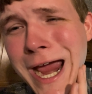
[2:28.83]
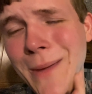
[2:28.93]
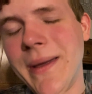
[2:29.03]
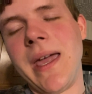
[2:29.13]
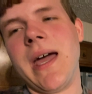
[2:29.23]

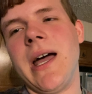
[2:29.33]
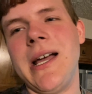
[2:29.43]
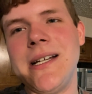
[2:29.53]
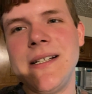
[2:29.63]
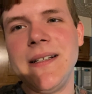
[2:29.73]
But
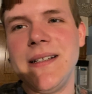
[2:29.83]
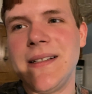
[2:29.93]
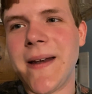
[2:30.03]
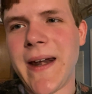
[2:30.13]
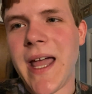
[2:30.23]
yeah,
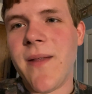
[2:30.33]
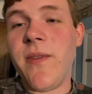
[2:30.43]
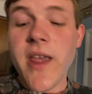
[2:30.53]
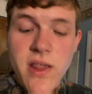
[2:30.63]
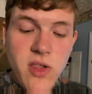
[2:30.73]

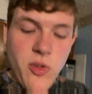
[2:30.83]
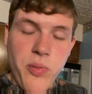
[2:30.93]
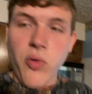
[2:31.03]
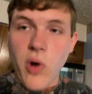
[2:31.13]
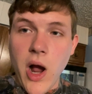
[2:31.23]
this is
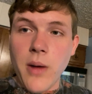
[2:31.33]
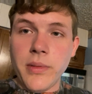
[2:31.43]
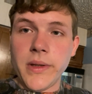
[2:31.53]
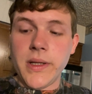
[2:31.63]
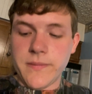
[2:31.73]

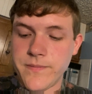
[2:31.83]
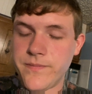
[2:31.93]
definitely